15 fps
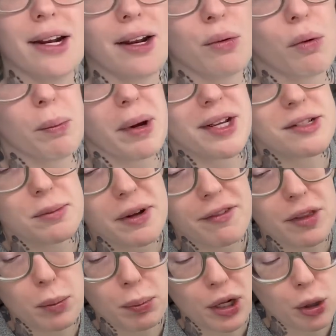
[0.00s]
It reminds me of
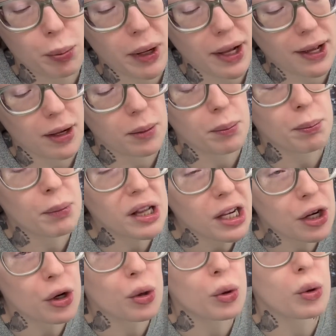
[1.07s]
the blue palette,
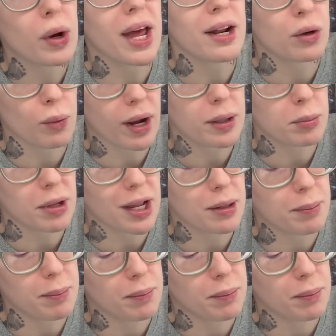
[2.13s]
blue and red blood